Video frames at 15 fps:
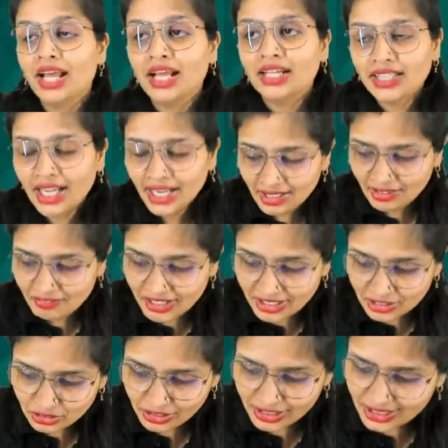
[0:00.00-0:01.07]
Then when
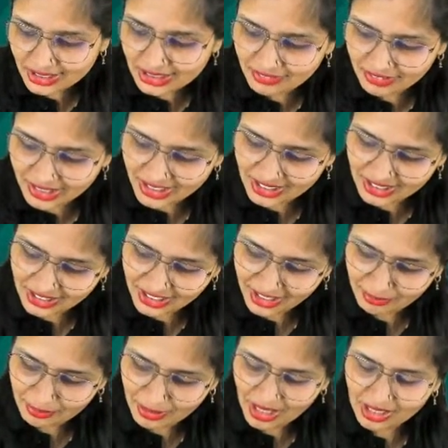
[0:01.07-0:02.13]
joining civil
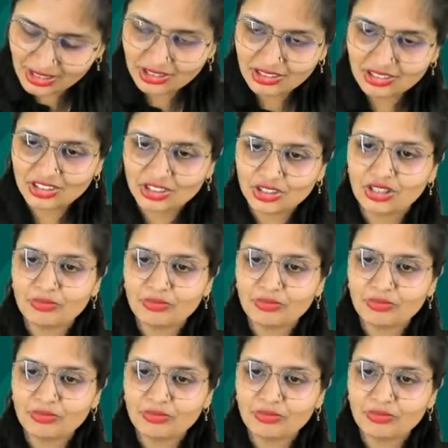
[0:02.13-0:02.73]
engineering branch,